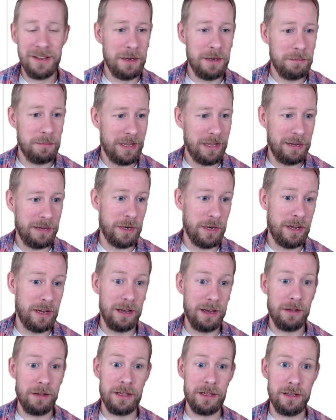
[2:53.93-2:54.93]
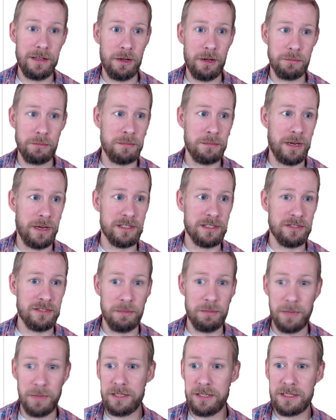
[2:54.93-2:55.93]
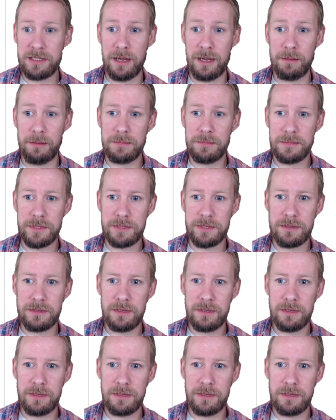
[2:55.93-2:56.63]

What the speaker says: But like when I look at the optimizer for my champs,